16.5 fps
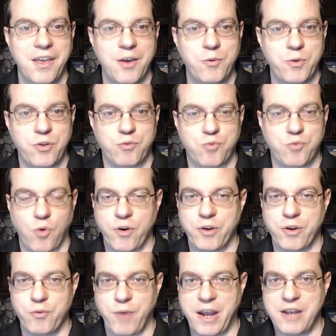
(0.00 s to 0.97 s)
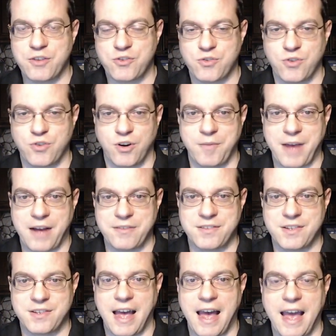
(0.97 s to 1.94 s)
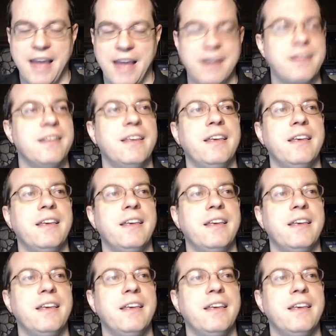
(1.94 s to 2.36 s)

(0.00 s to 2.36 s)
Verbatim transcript: with a roaring rainstorm outside,